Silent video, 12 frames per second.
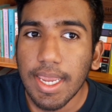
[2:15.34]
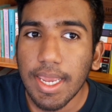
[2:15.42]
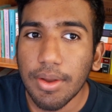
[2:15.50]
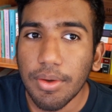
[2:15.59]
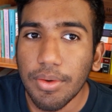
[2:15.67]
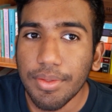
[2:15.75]

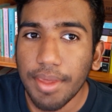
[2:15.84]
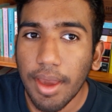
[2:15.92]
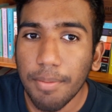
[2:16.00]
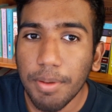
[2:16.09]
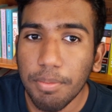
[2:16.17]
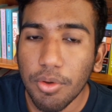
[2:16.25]
you know, there
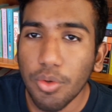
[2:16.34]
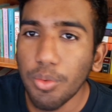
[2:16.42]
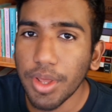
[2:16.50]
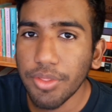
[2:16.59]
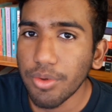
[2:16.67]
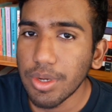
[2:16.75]
are people who
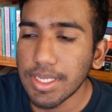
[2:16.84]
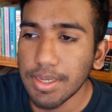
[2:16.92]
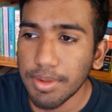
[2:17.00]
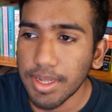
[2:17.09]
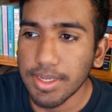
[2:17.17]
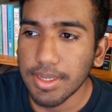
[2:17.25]
went through a
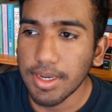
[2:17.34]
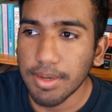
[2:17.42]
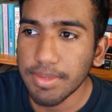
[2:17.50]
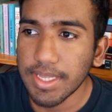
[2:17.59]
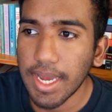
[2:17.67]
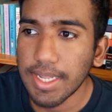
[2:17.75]
similar
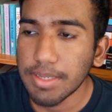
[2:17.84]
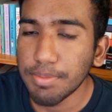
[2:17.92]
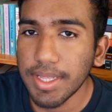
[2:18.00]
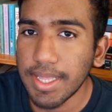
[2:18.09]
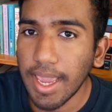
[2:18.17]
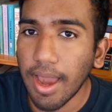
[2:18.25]
circumstance,
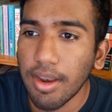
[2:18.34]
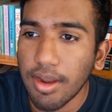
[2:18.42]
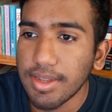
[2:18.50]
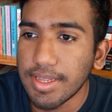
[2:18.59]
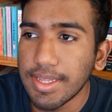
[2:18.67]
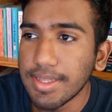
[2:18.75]
but they are
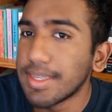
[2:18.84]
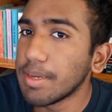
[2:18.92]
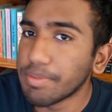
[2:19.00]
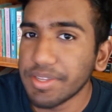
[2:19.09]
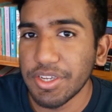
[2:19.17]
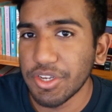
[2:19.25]
not in the
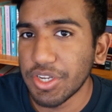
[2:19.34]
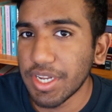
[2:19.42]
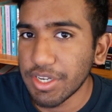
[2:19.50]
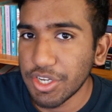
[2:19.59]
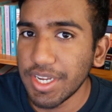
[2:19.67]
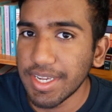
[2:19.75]
same position
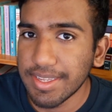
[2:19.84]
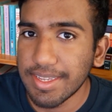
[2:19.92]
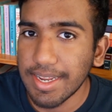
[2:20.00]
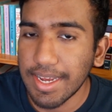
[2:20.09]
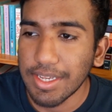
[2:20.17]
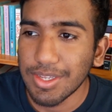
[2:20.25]
that she is
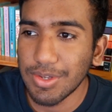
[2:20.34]
today.